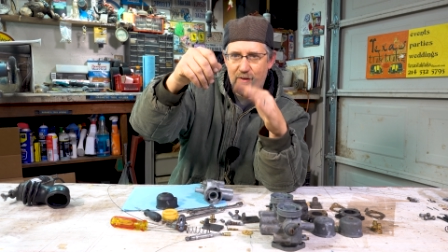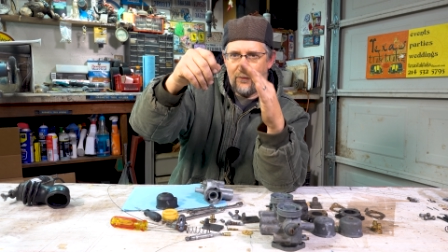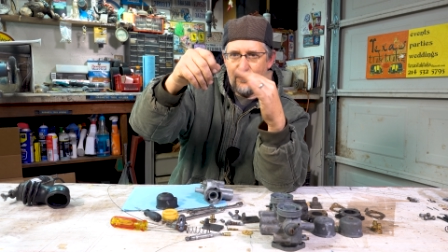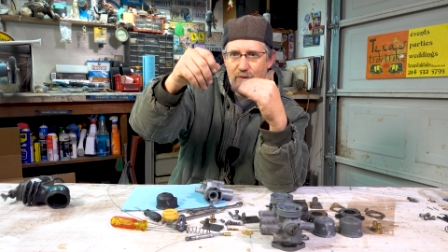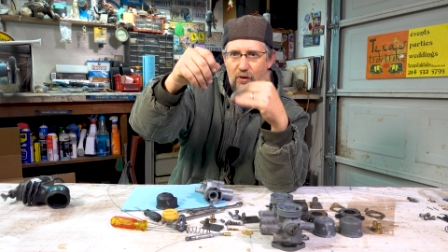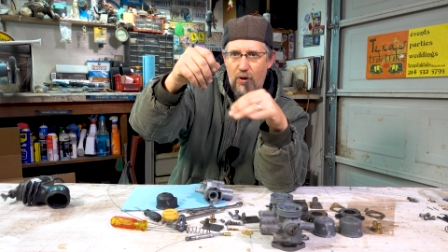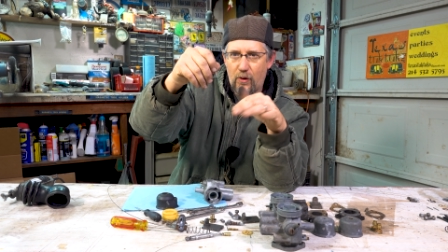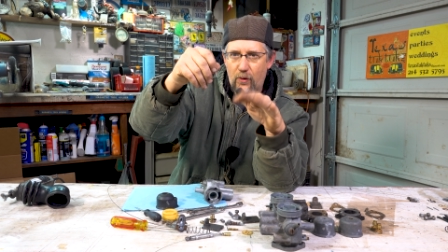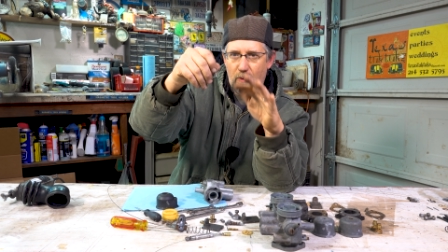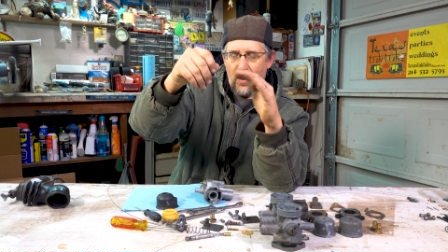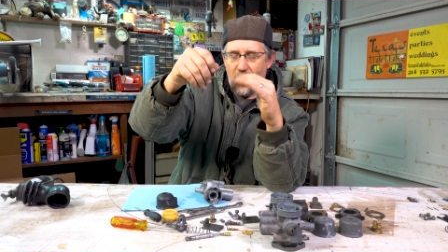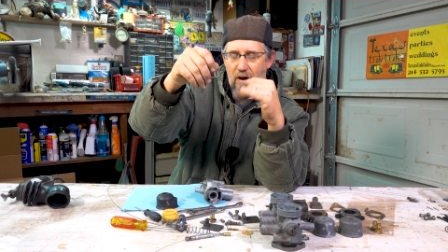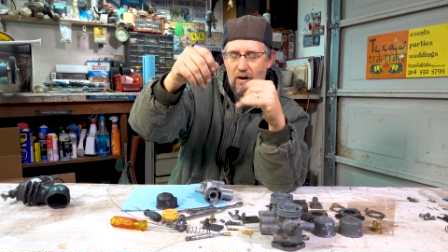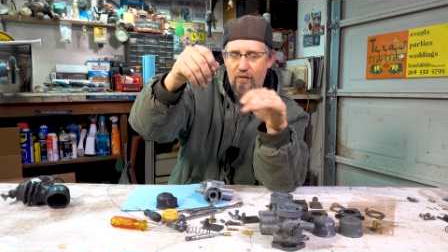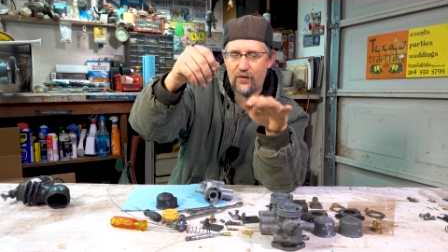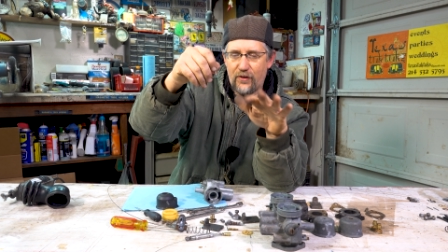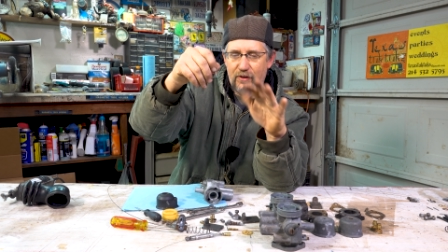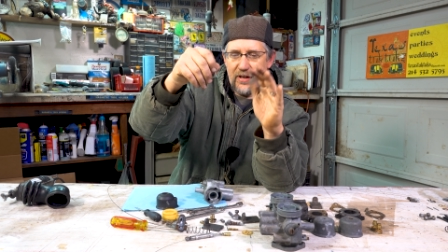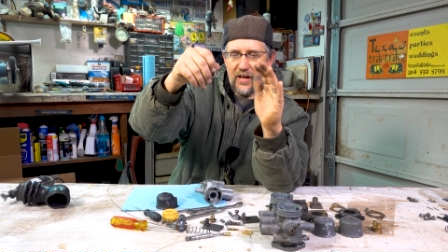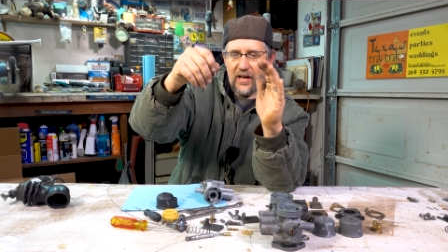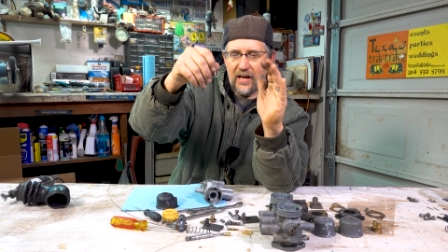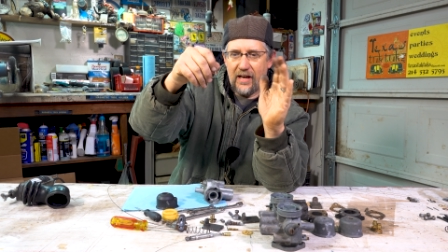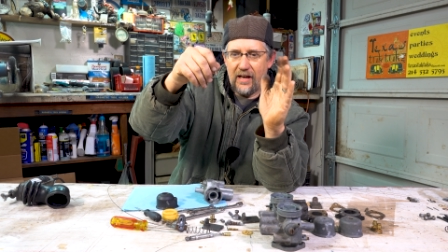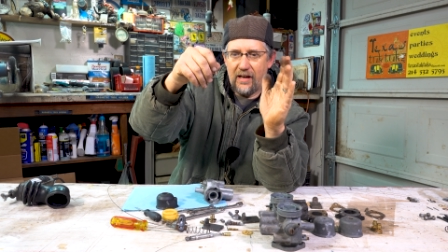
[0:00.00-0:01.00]
flow all the
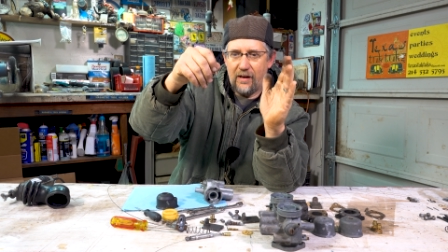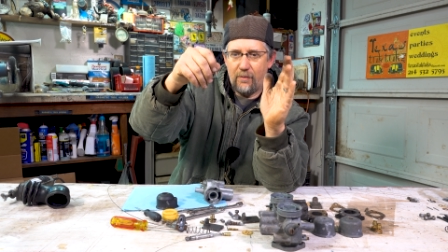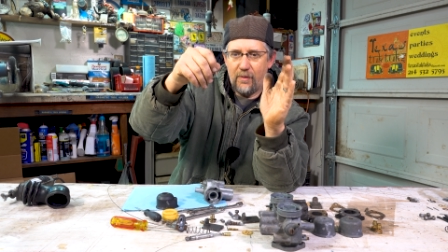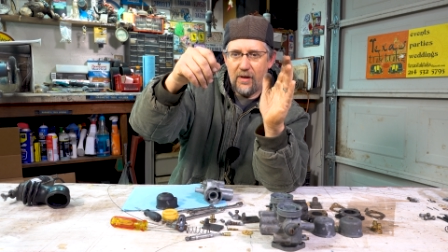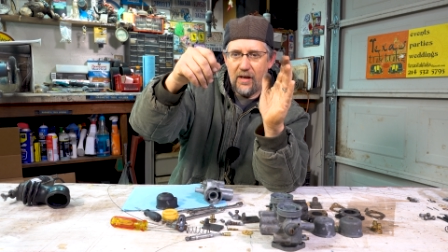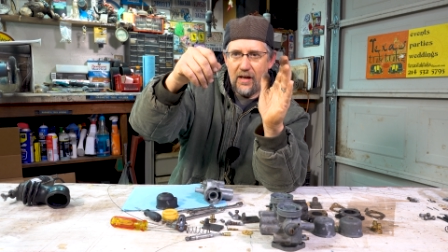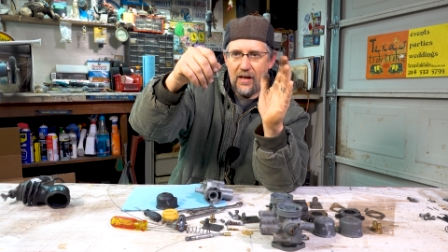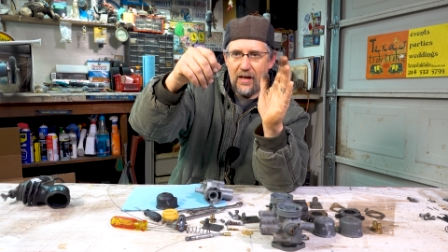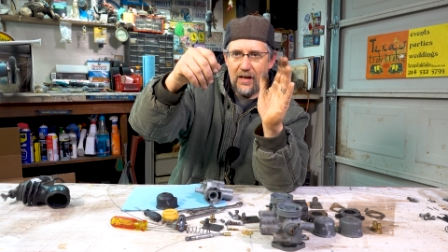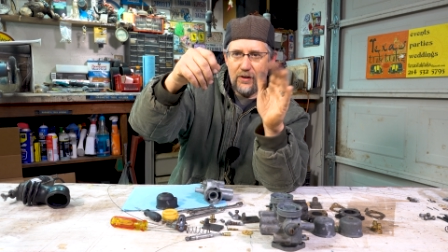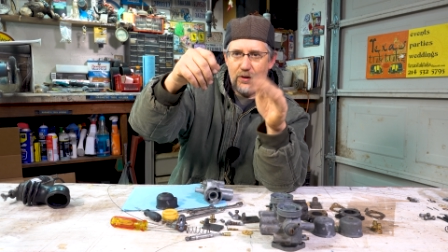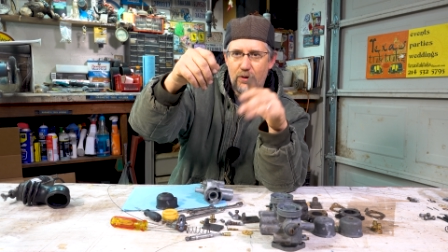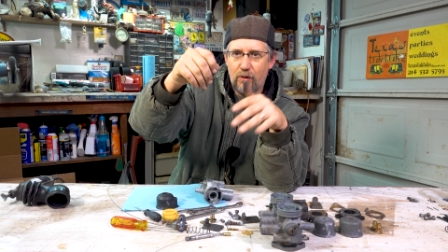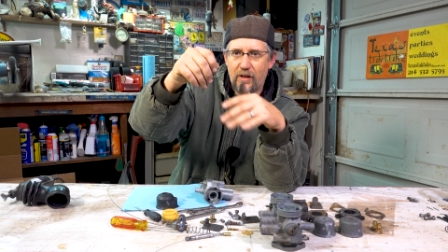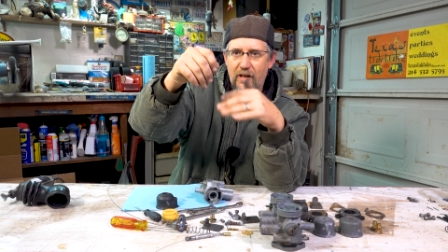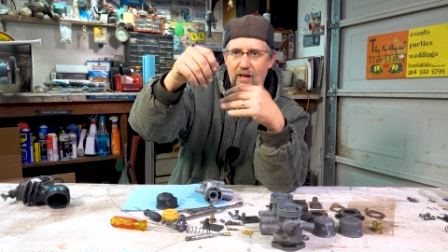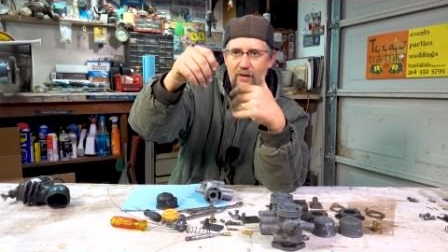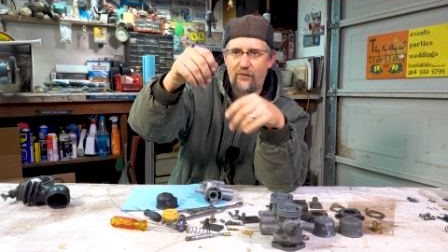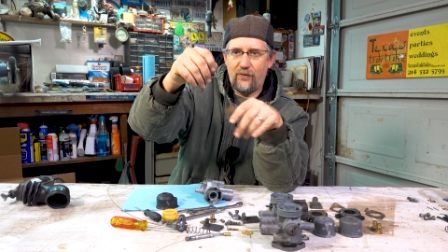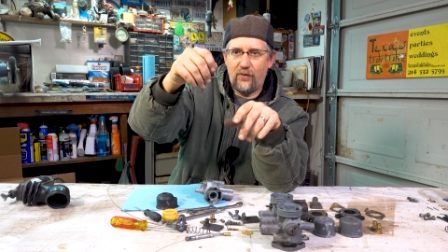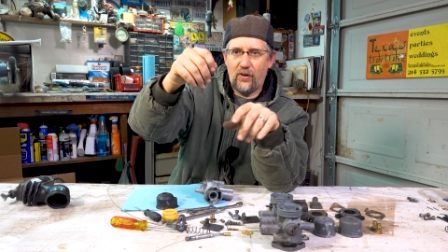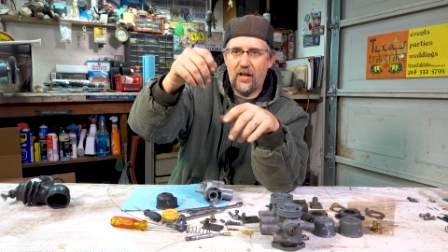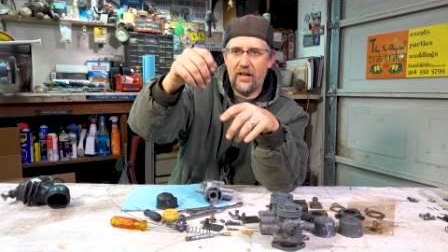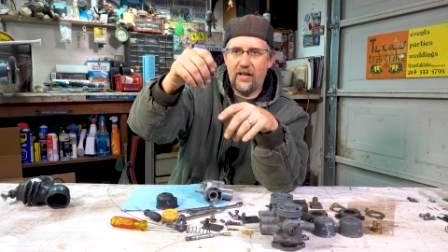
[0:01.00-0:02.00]
time, and you'll
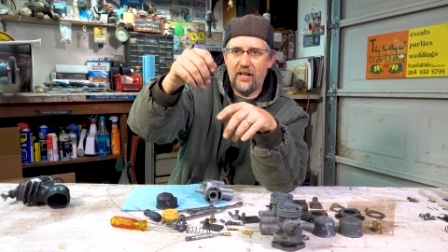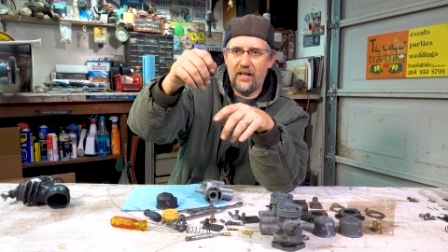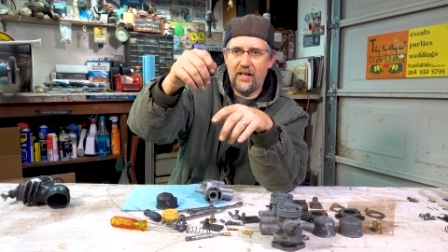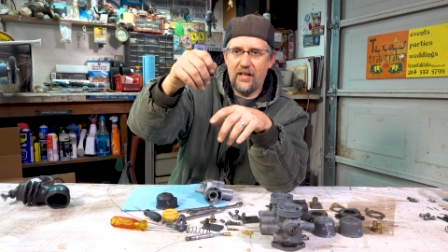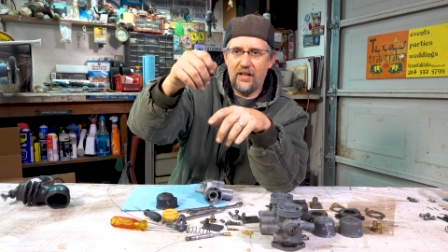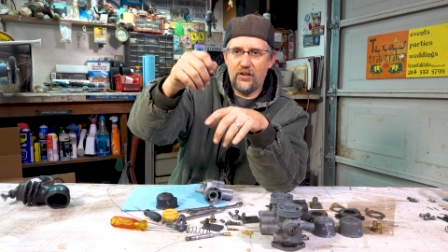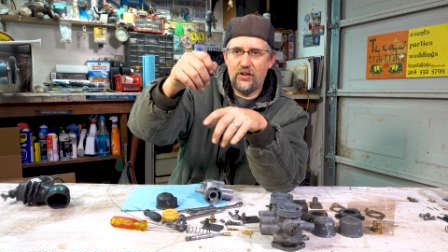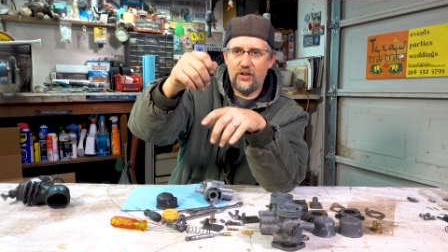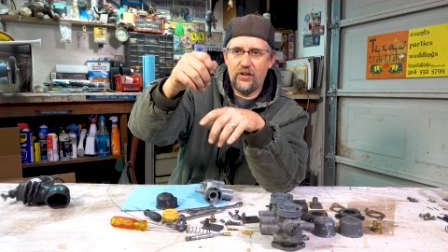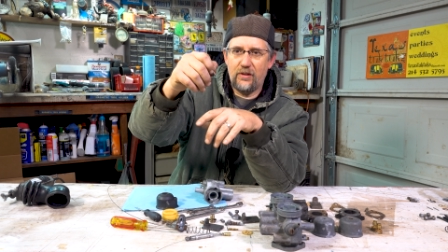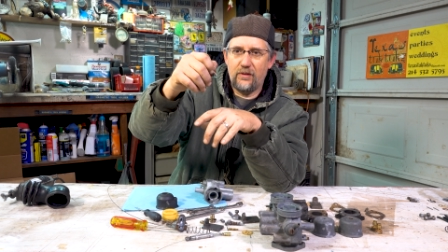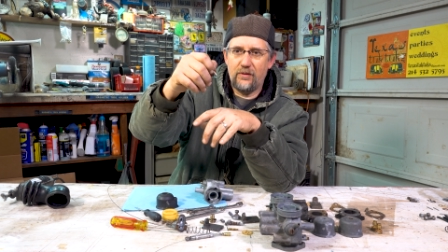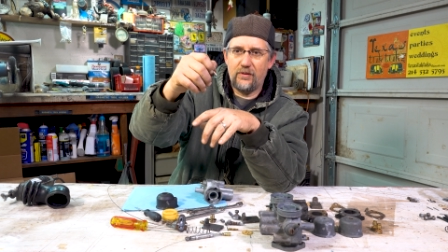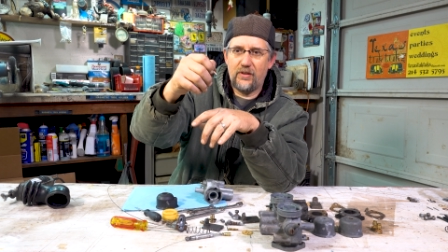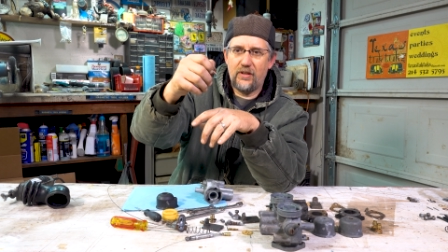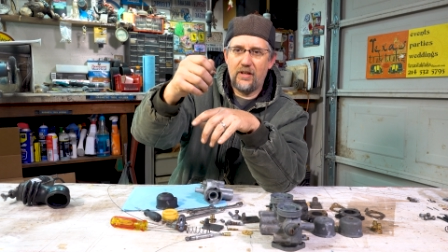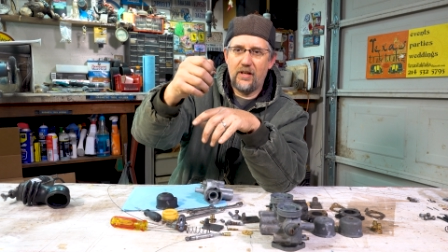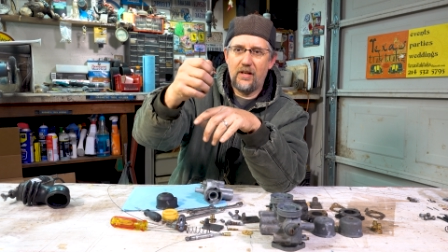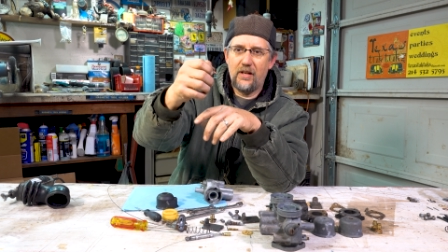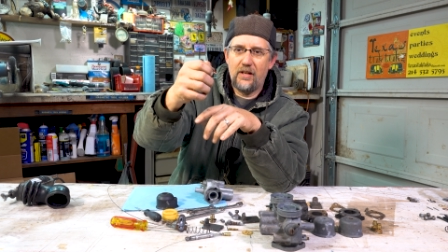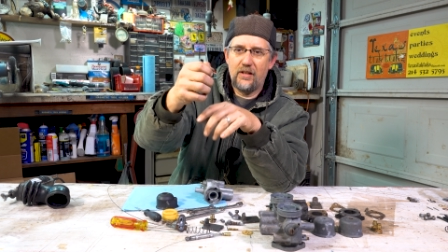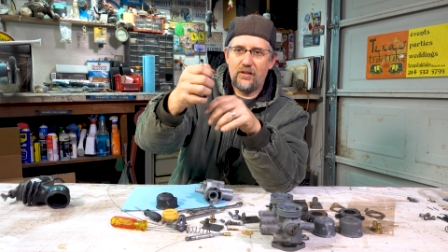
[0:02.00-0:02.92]
get flooding issues.